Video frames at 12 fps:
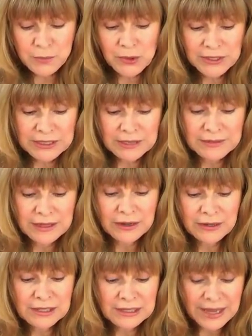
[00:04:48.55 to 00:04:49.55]
spoon it in
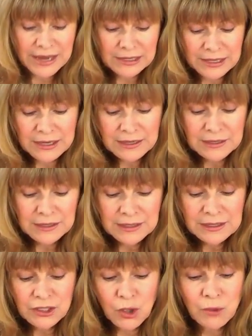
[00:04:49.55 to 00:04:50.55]
there lightly,
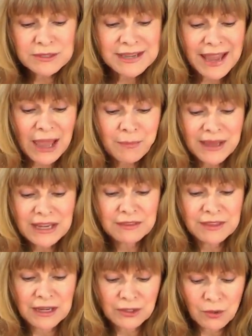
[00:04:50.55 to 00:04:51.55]
don't tap
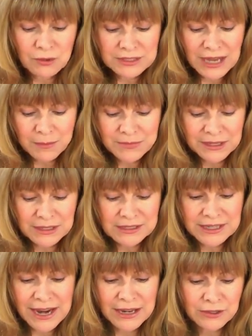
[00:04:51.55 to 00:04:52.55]
anything, don't tap the
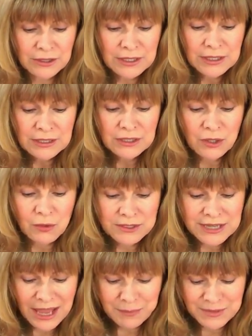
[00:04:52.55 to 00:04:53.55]
container,
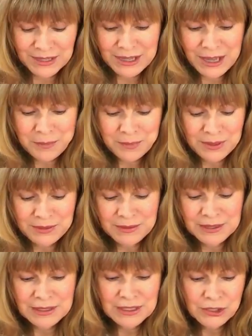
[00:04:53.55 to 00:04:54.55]
don't tap the cup.
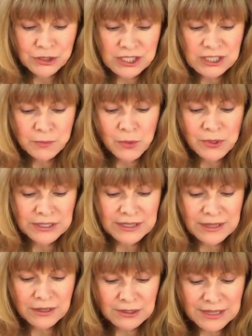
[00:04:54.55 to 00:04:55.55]
Just spoon it
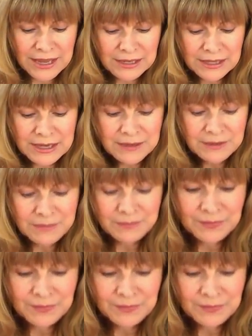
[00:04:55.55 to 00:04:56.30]
in there lightly,